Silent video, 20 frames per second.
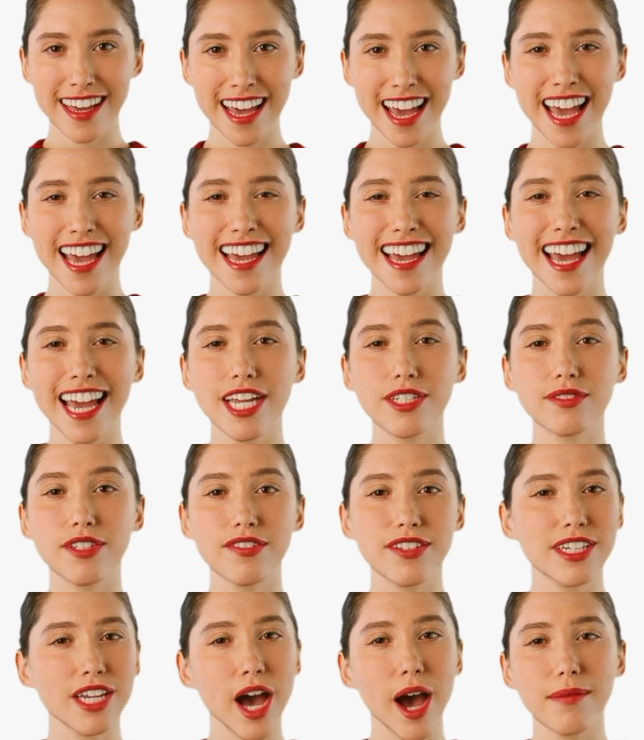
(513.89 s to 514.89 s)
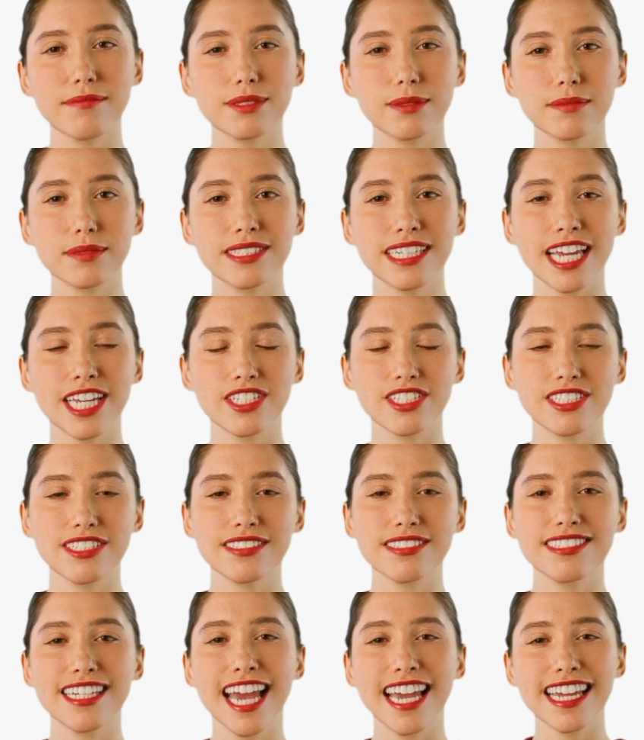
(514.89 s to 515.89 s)
AI-driven
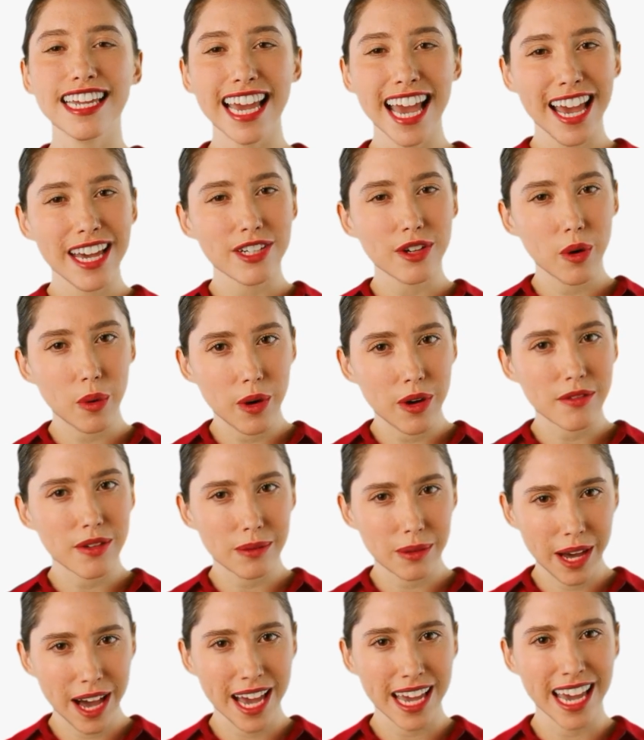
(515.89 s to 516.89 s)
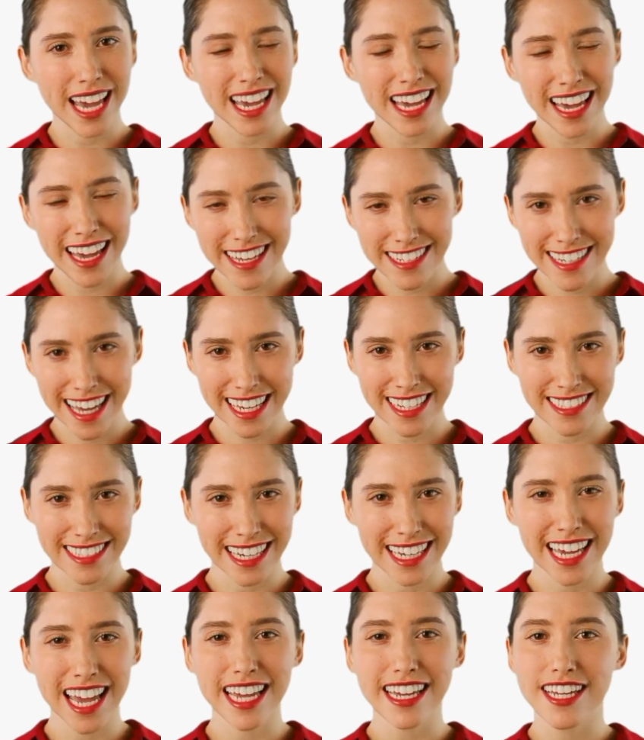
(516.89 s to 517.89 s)
optimizations can enhance query planning,
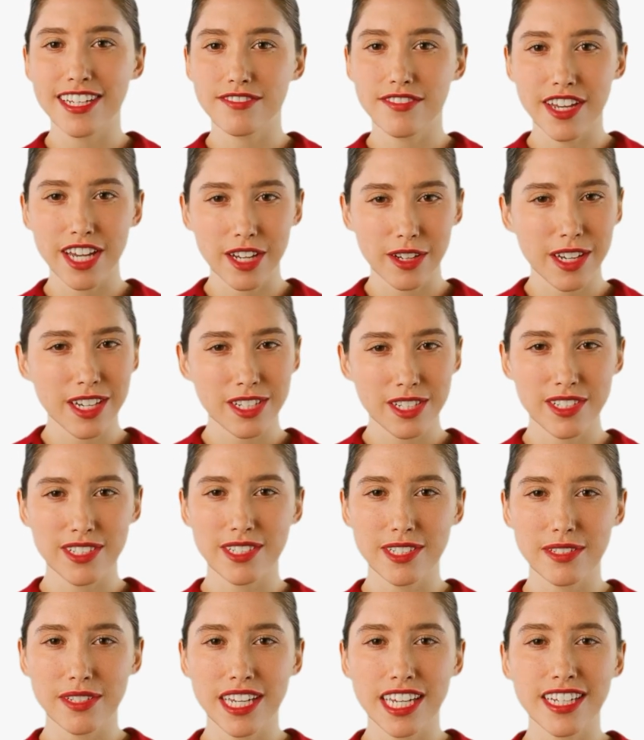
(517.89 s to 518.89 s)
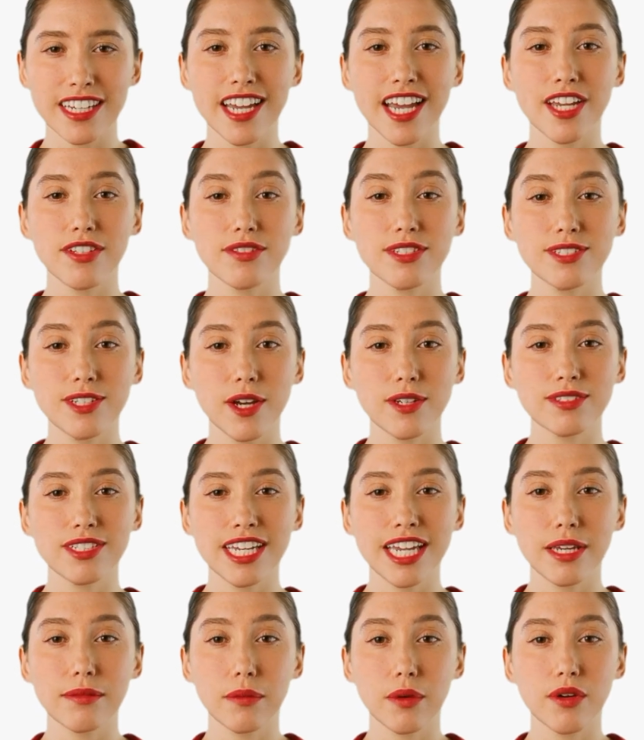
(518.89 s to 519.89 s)
indexing, and configuration tuning,
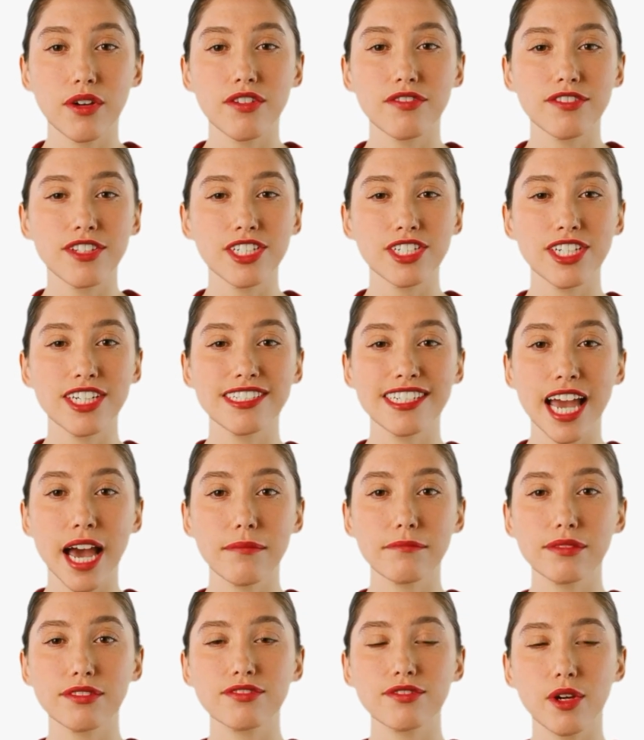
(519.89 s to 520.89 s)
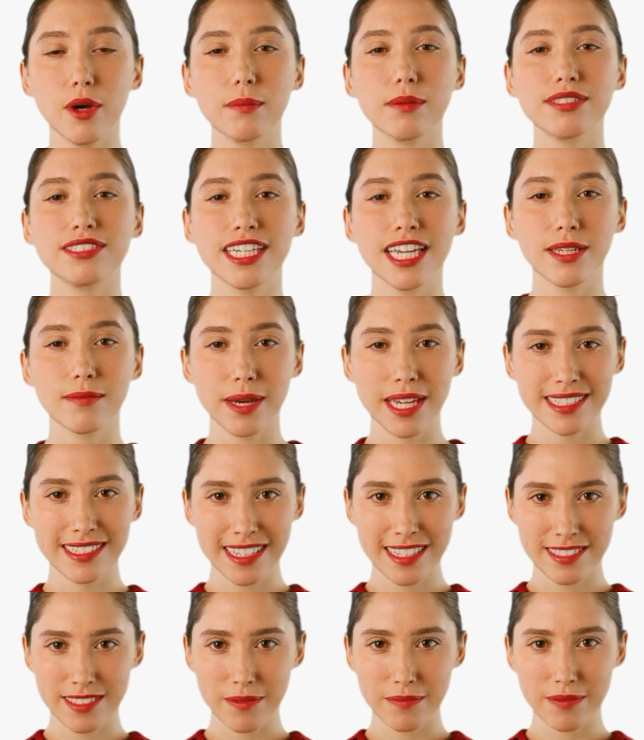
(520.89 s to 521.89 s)
resulting in more efficient and performant database
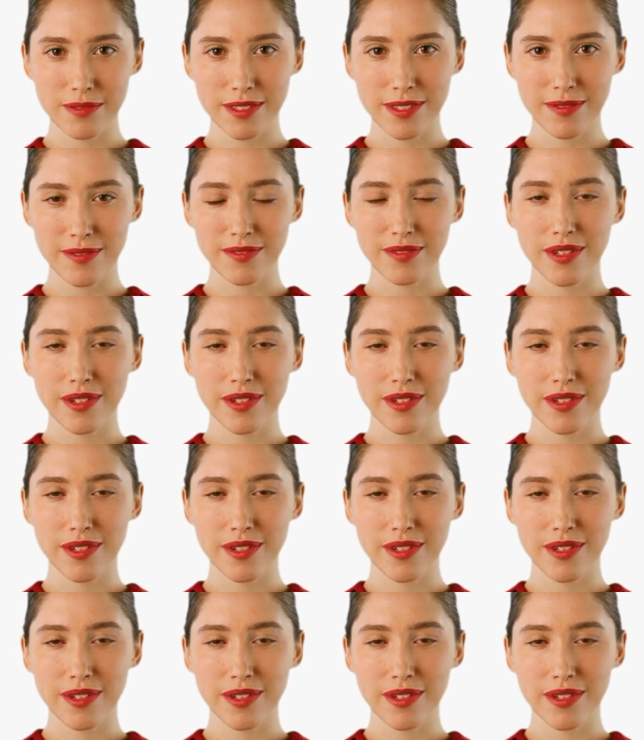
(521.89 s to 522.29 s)
systems.